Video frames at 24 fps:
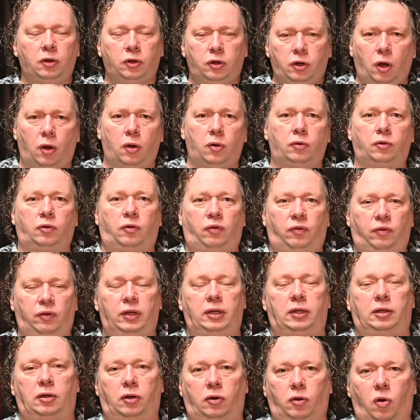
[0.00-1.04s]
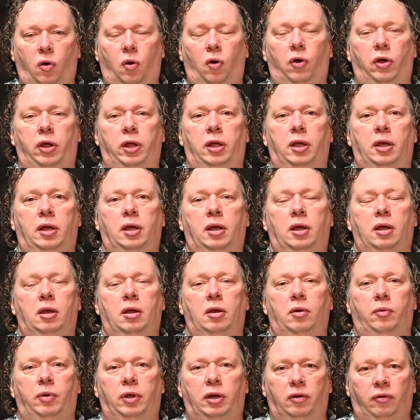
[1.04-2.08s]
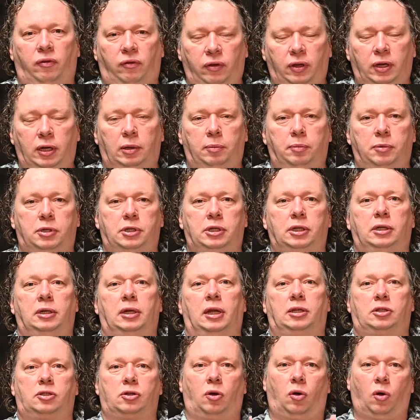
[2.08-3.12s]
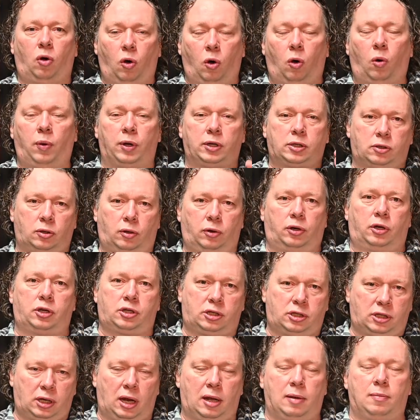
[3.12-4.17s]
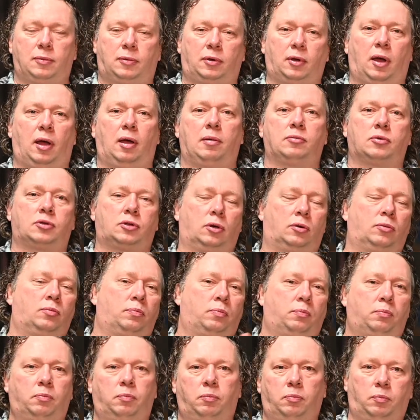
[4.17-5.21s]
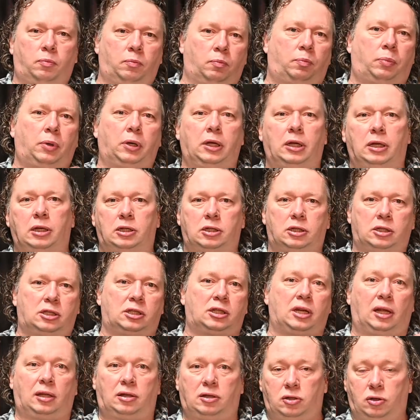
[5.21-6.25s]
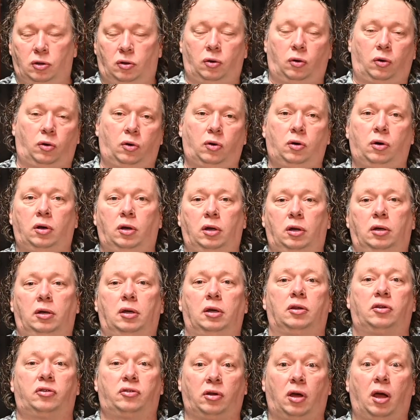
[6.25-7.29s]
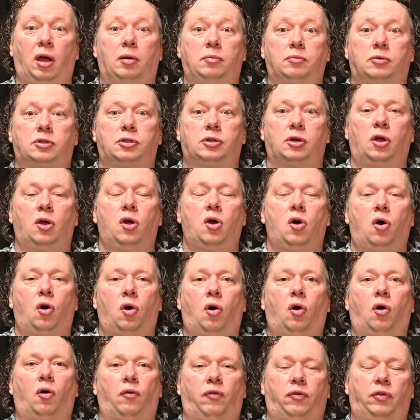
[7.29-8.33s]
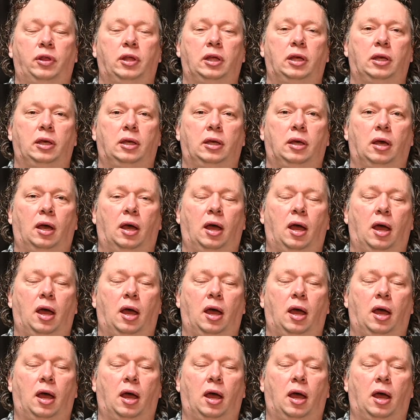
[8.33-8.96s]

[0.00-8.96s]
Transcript: don't feed the koi with a feeding machine that's always on the same time. So please set the times of the